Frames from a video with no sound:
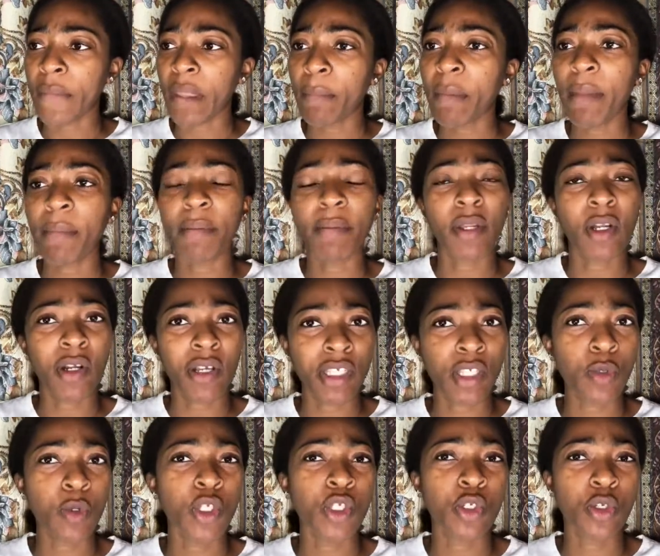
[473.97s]
Maybe because
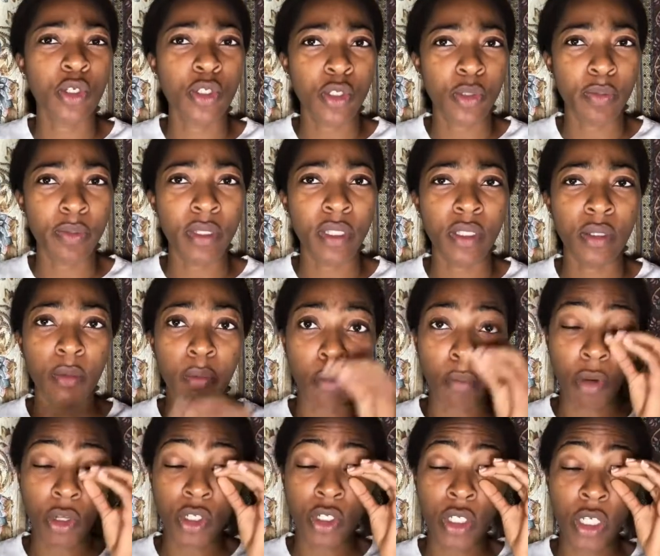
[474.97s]
it was going to be
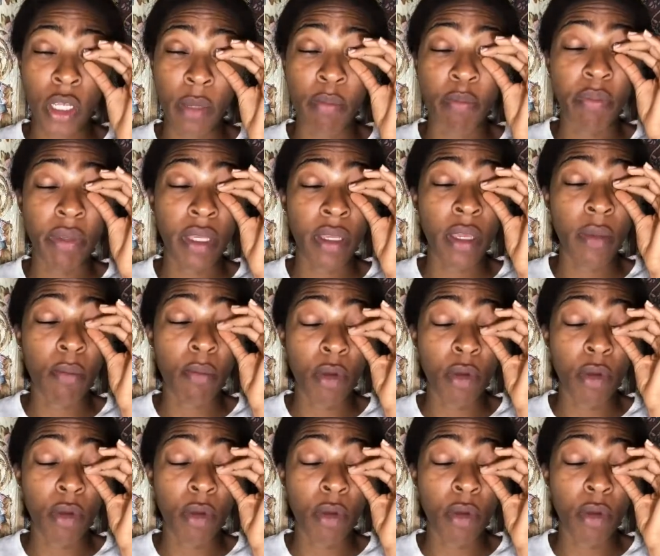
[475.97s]
a